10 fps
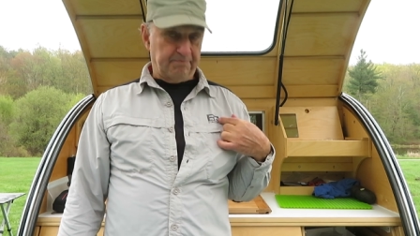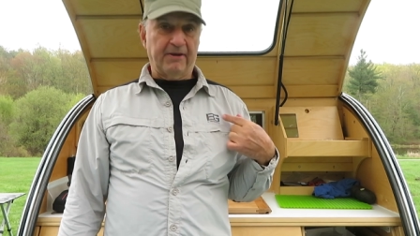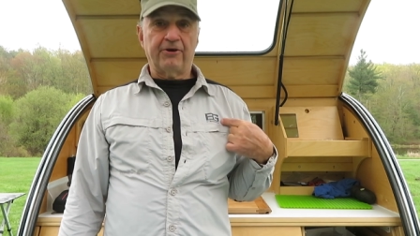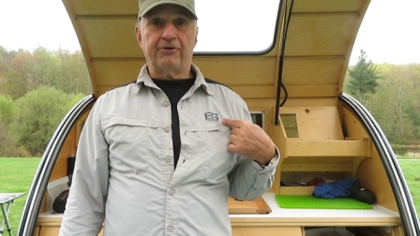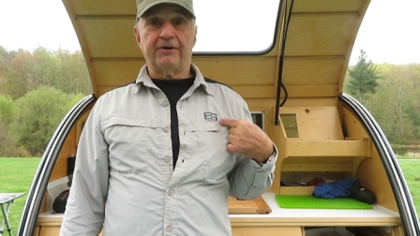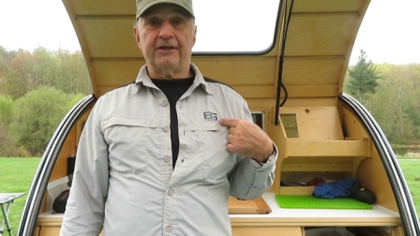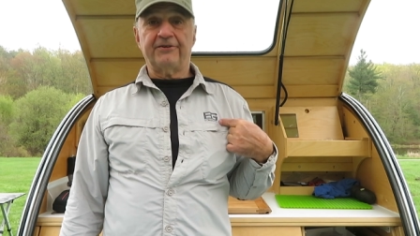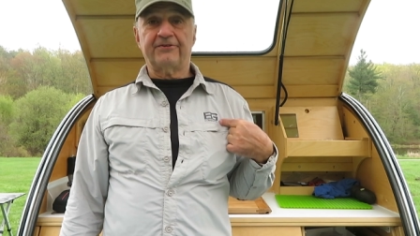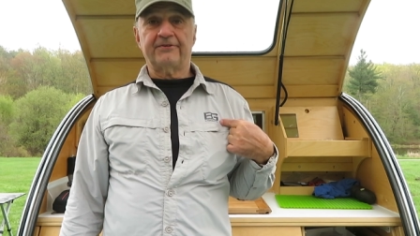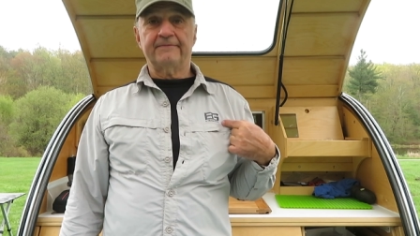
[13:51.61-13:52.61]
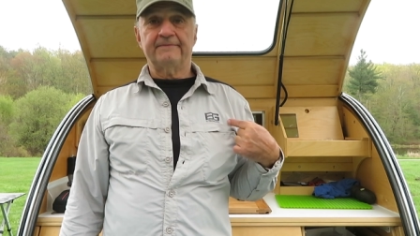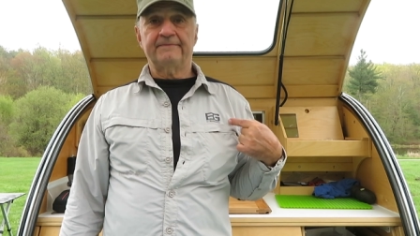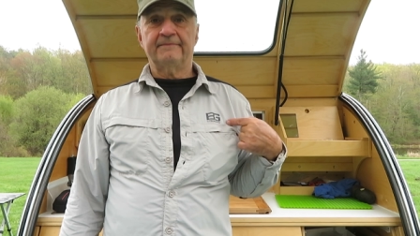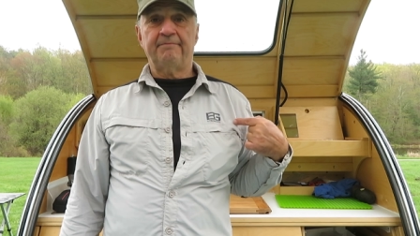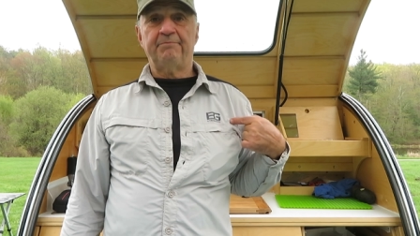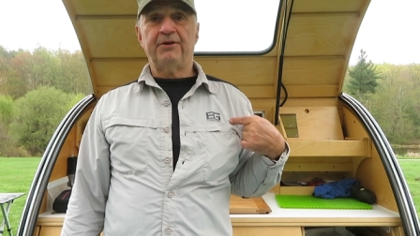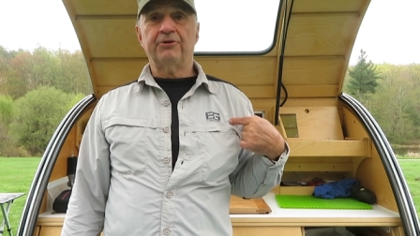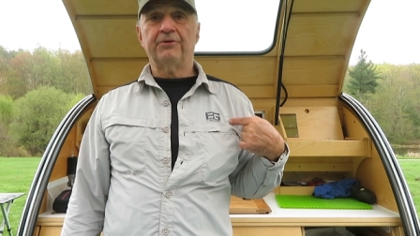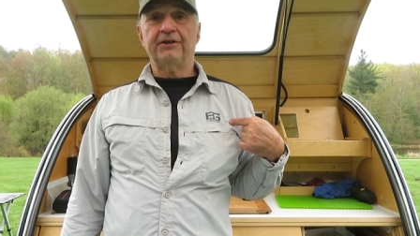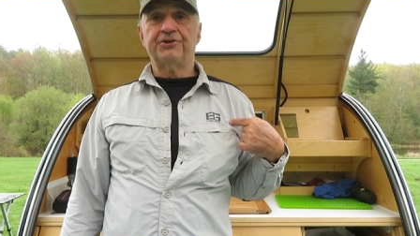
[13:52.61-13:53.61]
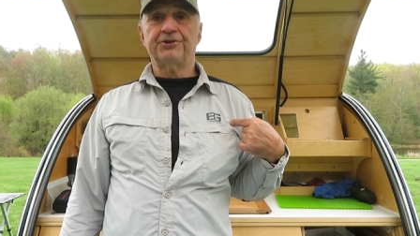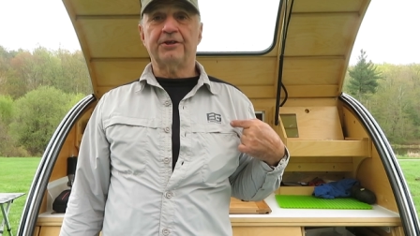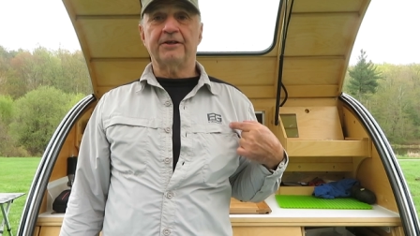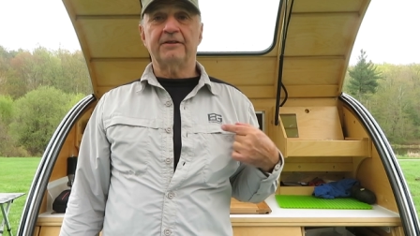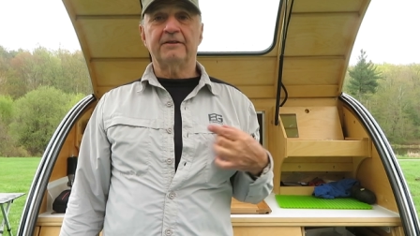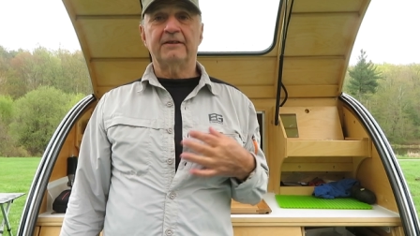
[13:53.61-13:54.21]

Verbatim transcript: Bear Grylls, Bear Grylls shirt.